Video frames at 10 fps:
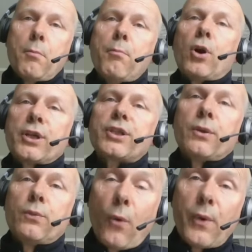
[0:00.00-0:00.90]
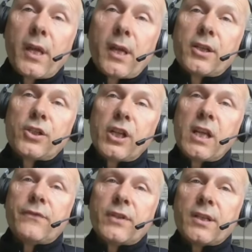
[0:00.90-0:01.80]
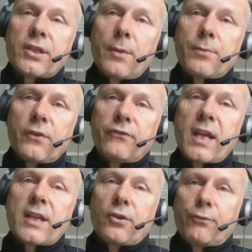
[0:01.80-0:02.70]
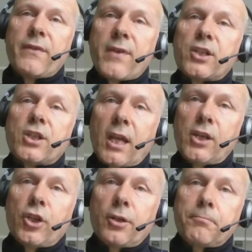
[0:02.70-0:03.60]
monitored what we had achieved in terms of desert revegetation.